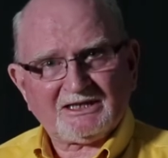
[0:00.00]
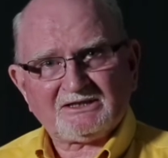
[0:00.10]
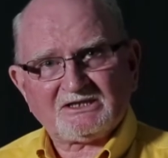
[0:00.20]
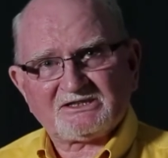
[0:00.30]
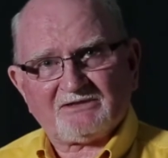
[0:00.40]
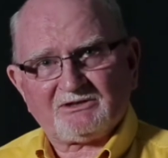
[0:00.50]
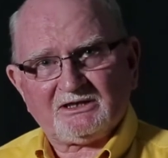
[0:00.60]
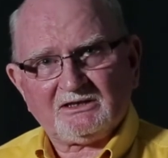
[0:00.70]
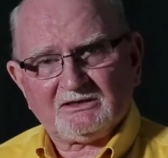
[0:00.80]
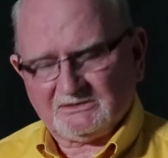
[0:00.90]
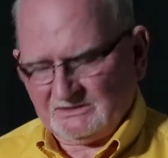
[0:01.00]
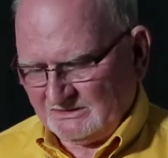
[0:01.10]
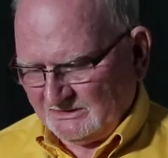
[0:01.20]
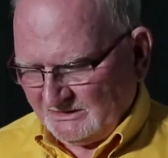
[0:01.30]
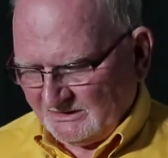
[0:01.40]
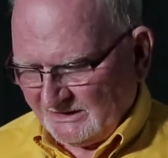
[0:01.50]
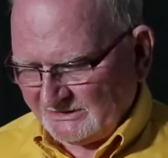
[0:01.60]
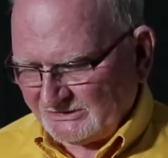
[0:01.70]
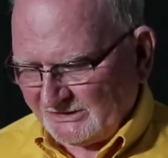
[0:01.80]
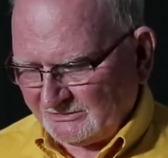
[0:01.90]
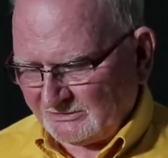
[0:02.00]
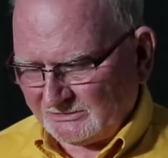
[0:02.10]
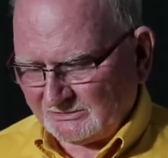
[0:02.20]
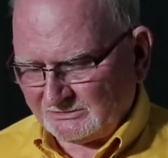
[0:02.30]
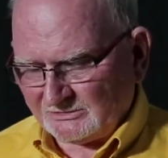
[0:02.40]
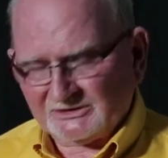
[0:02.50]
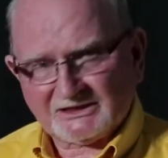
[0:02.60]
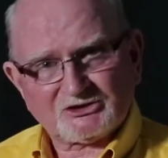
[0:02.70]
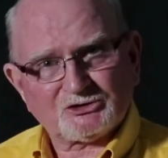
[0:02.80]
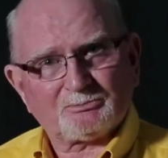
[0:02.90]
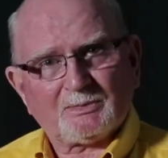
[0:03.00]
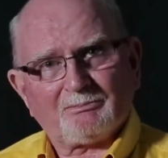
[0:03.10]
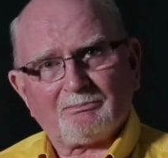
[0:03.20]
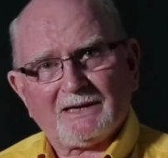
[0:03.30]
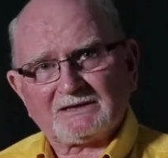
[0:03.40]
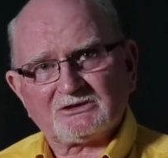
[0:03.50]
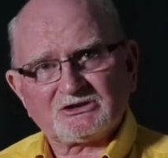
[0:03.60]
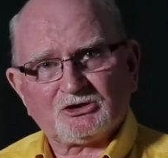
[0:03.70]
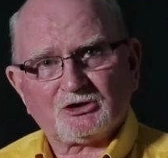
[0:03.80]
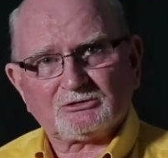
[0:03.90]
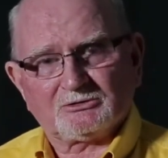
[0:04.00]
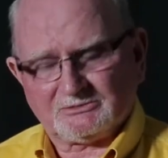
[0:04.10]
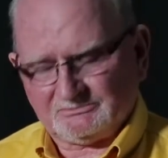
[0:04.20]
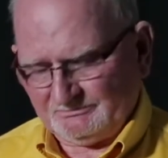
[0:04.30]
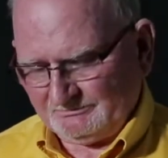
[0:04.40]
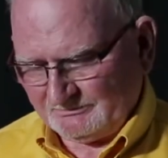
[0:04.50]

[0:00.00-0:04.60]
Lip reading: 1970 I decided to take a trip back to Scotland.